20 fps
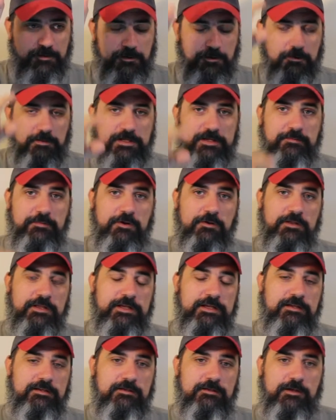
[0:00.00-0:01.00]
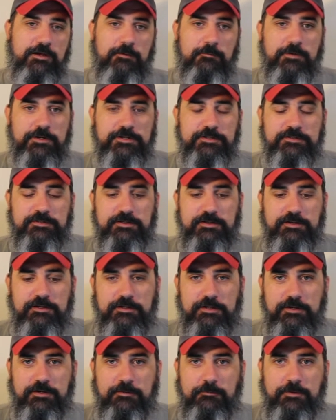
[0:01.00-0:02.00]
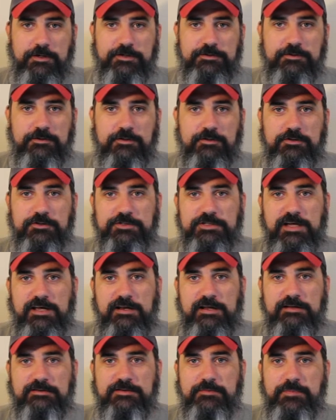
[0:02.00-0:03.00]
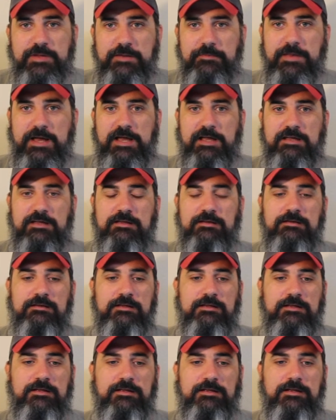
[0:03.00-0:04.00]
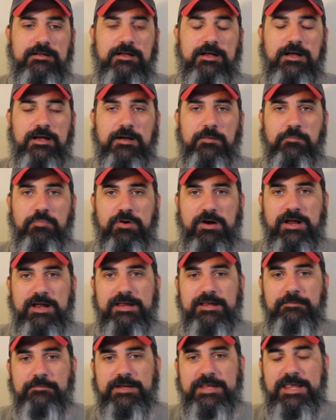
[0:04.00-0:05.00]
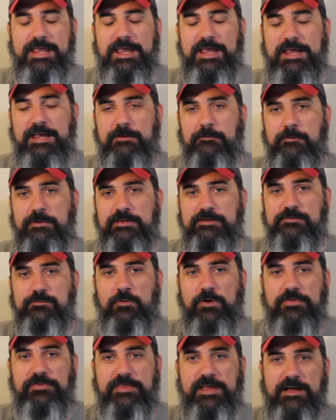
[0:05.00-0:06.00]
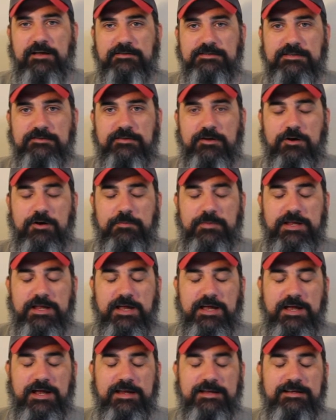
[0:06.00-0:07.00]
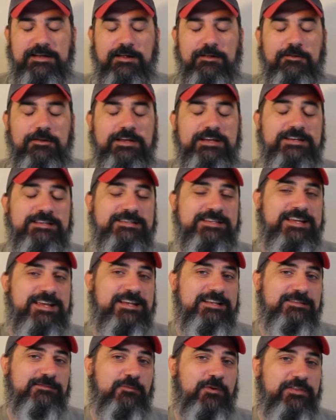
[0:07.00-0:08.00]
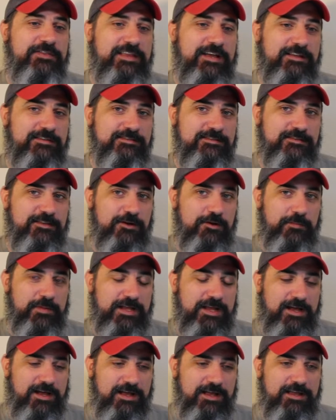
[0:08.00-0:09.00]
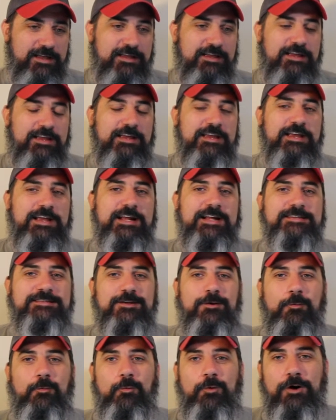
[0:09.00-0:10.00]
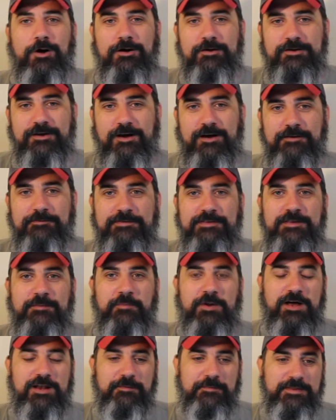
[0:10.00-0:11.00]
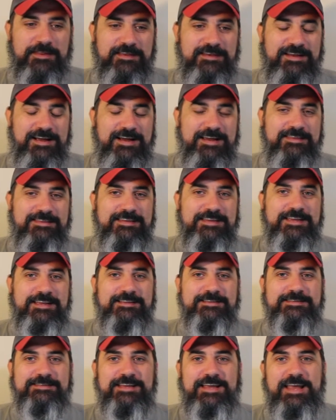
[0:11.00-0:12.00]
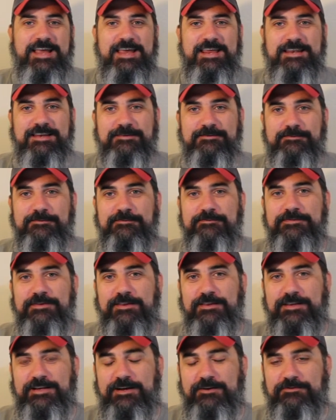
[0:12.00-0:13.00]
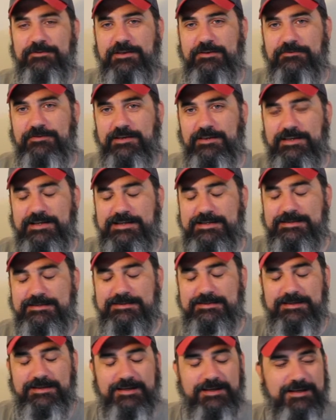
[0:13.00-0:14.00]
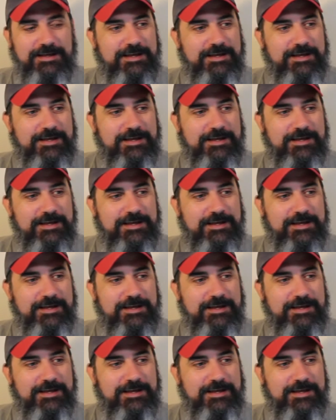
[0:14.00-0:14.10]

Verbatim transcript: holy moly, I want to, you know, want to do a little shout out to b Um, Brian McCann with his 1,000th RBI. Not only does he get his 1,000th RBI, it's a walk-off in the bottom of the ninth against the hated Philadelphia Phillies.